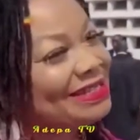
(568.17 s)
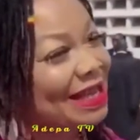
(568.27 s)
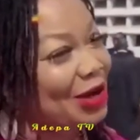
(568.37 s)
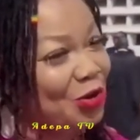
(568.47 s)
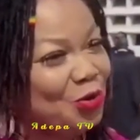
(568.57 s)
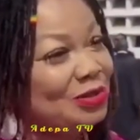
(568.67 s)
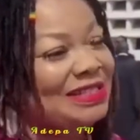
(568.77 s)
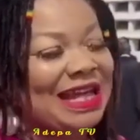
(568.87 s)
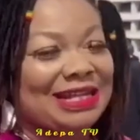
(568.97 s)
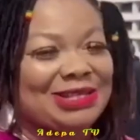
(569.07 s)
and cook
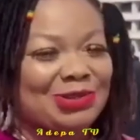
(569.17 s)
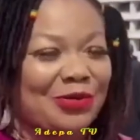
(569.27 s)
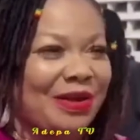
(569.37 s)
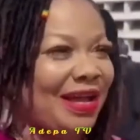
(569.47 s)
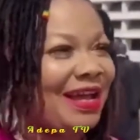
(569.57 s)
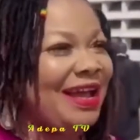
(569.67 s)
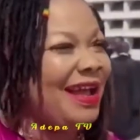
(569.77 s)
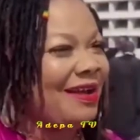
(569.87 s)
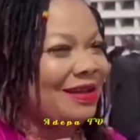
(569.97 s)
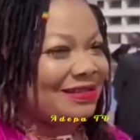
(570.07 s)
that story.
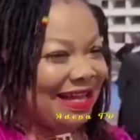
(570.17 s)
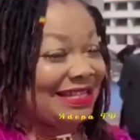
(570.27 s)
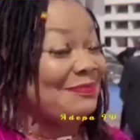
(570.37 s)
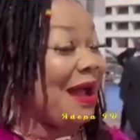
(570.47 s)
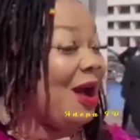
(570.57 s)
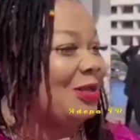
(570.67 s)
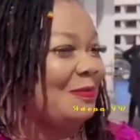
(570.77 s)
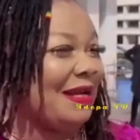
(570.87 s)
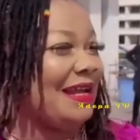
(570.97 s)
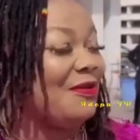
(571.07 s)
That's my husband.
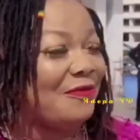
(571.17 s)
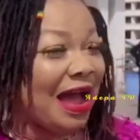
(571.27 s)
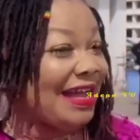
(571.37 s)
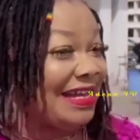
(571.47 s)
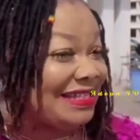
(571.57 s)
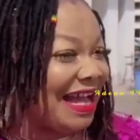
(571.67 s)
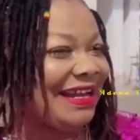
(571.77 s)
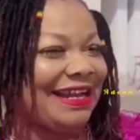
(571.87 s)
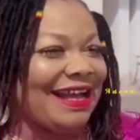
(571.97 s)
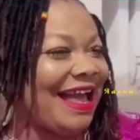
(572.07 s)

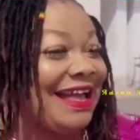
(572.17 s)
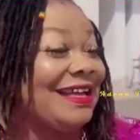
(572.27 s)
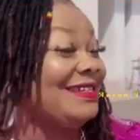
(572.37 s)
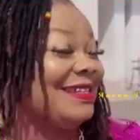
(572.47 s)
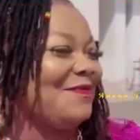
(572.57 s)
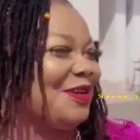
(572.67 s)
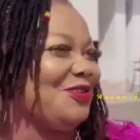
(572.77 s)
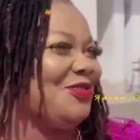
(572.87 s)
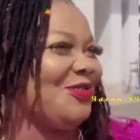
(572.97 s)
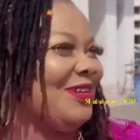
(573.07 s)
It's never true.
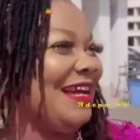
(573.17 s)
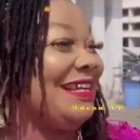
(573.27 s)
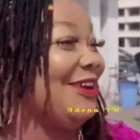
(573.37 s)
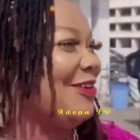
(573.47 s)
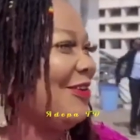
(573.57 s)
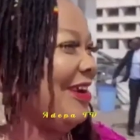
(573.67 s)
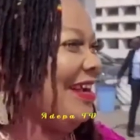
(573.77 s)
And you're not crazy.